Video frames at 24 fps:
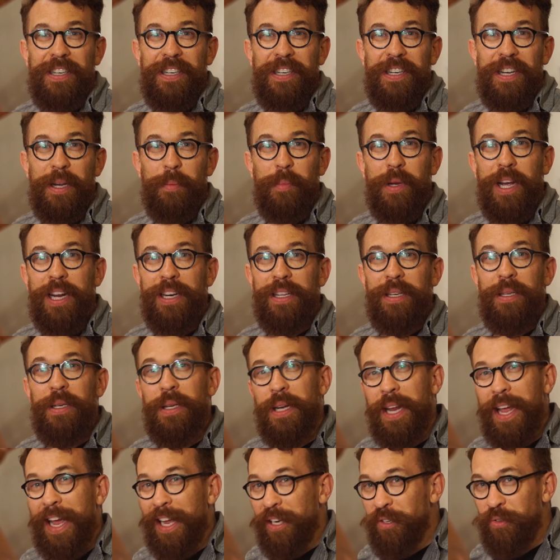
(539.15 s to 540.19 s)
I'm not a
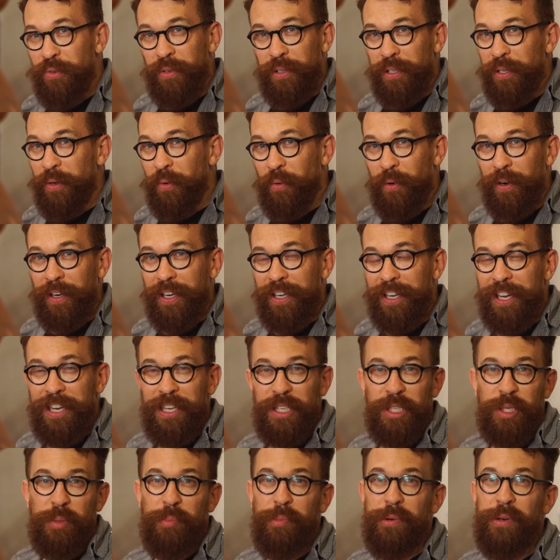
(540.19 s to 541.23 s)
naturally
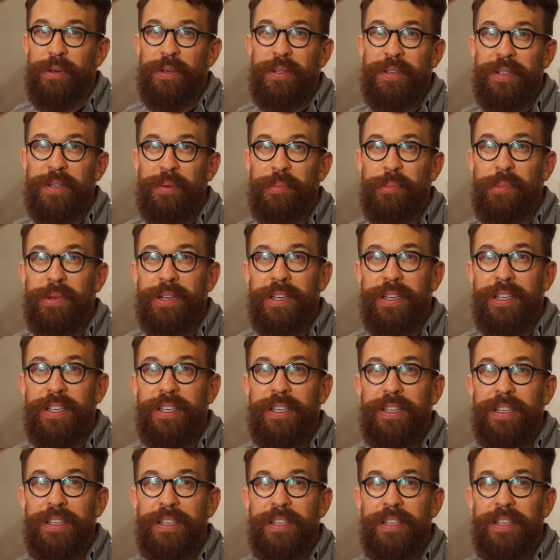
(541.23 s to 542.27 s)
organized person, but
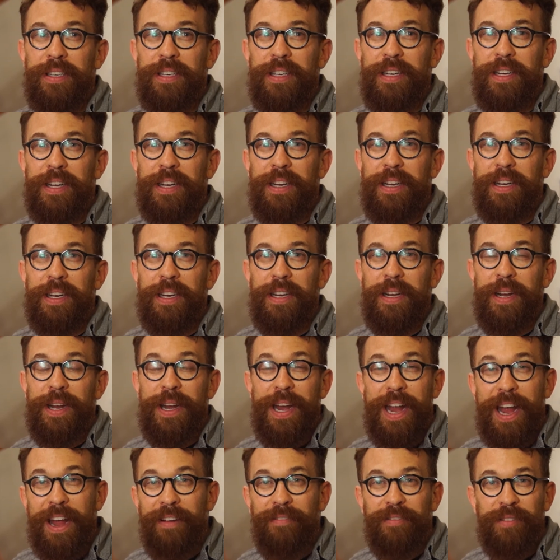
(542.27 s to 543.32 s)
I
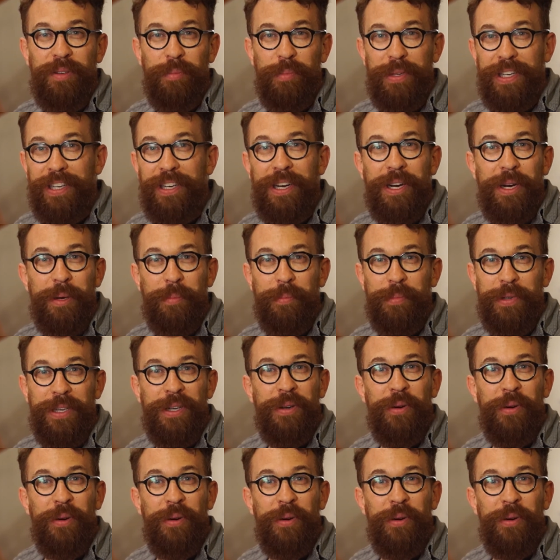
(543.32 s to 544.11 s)
have to become an